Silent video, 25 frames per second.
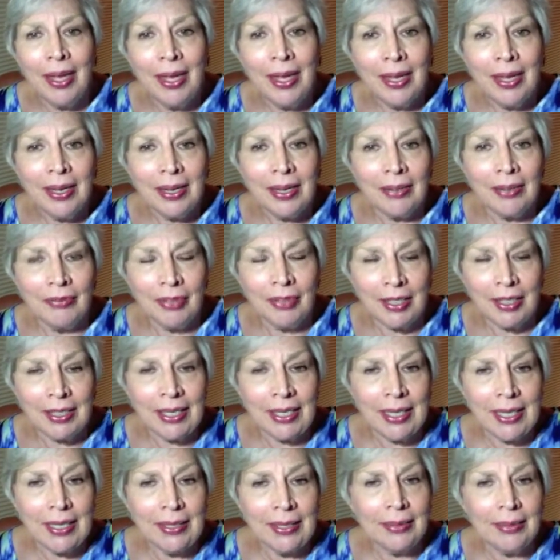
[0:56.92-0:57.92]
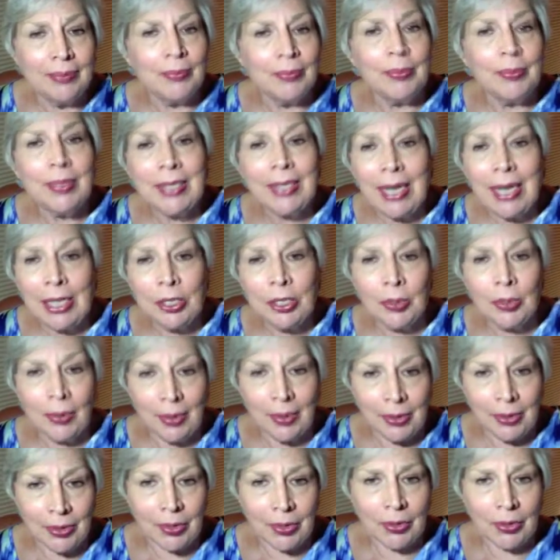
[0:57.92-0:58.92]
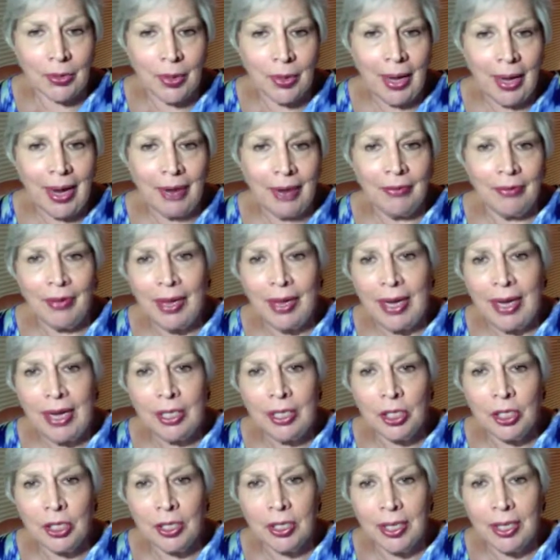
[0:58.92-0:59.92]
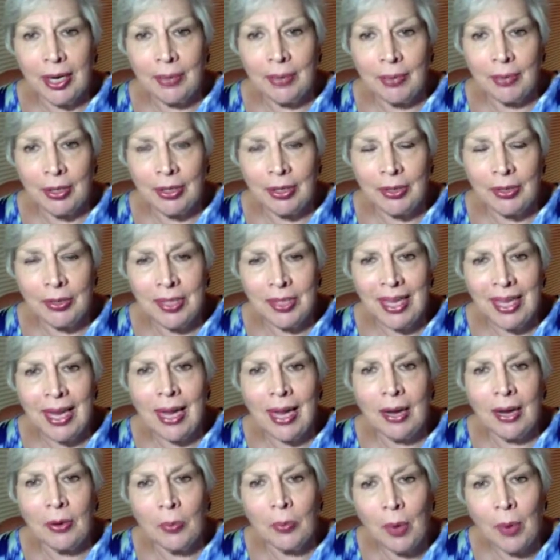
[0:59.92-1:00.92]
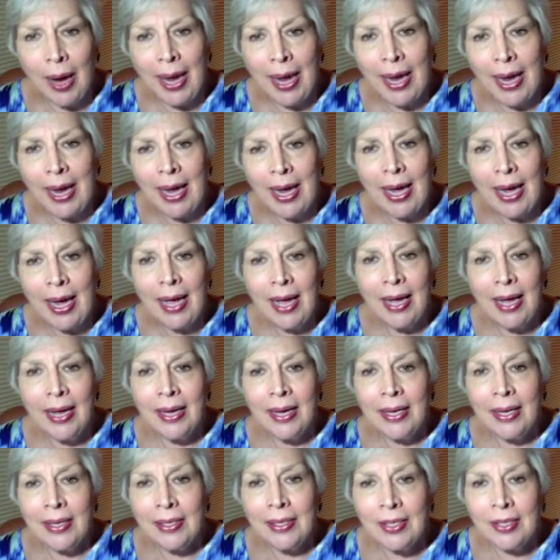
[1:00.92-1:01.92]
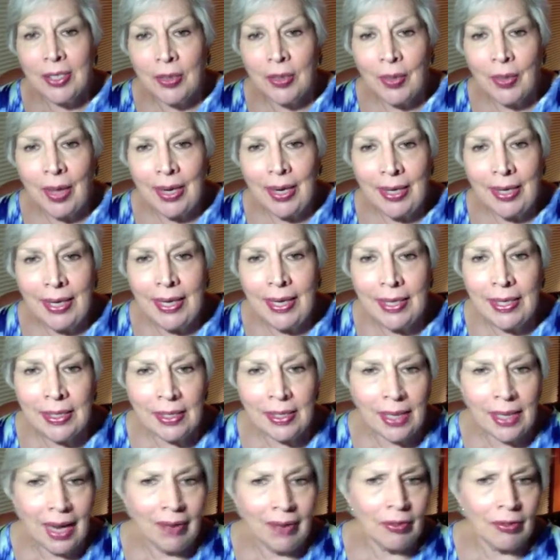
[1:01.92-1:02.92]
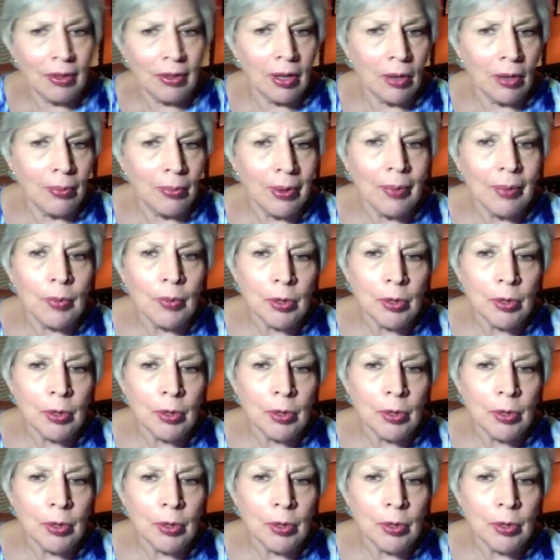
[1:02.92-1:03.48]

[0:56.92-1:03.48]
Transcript: conflicting schedules, or they have vacation time that they're taking away. So they need to have a little bit more